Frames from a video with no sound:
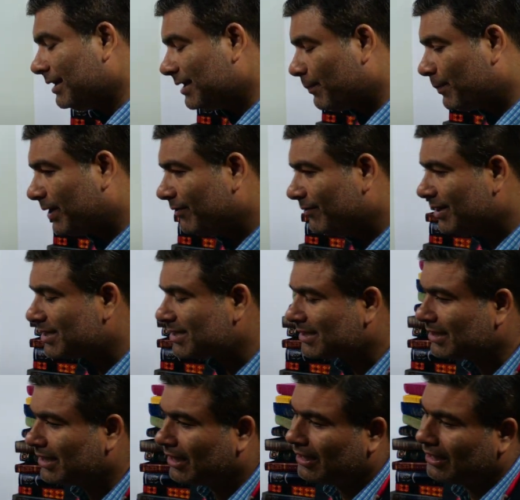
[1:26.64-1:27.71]
in the previous
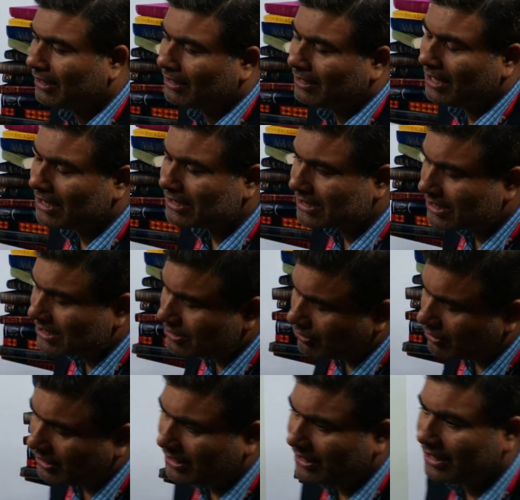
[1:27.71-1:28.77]
classes
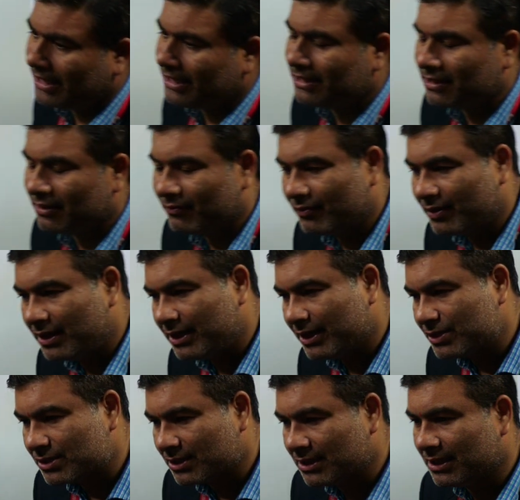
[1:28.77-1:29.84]
already I covered
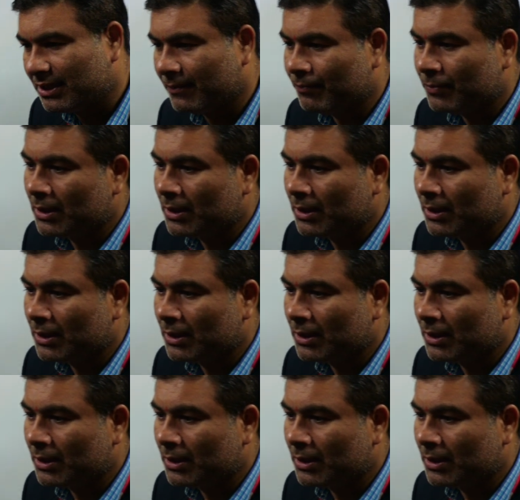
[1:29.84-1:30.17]
actually